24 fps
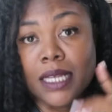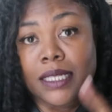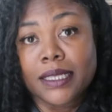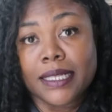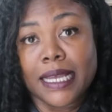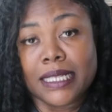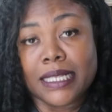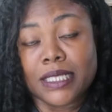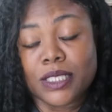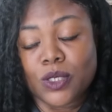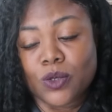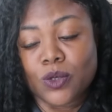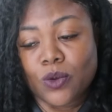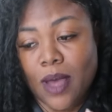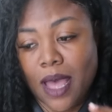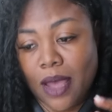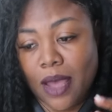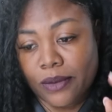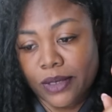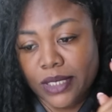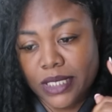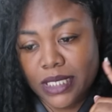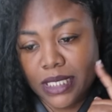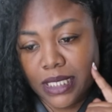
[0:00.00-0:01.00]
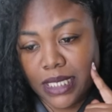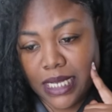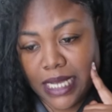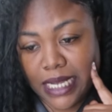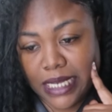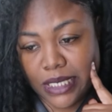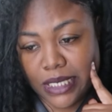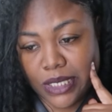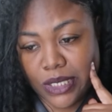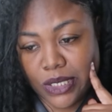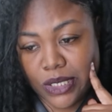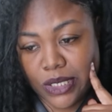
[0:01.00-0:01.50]
Then two hours
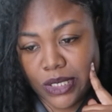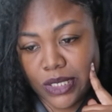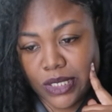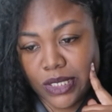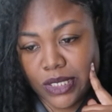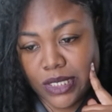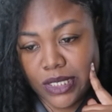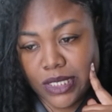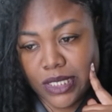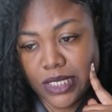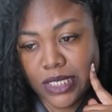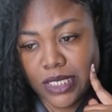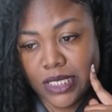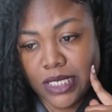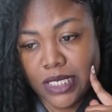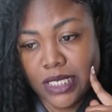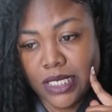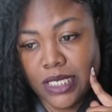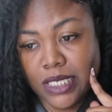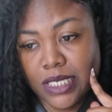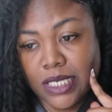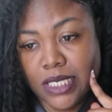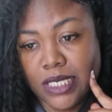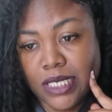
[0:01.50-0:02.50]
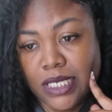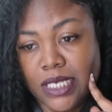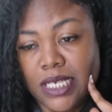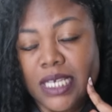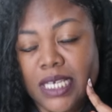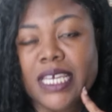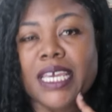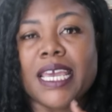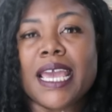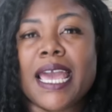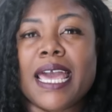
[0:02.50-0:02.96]
later, he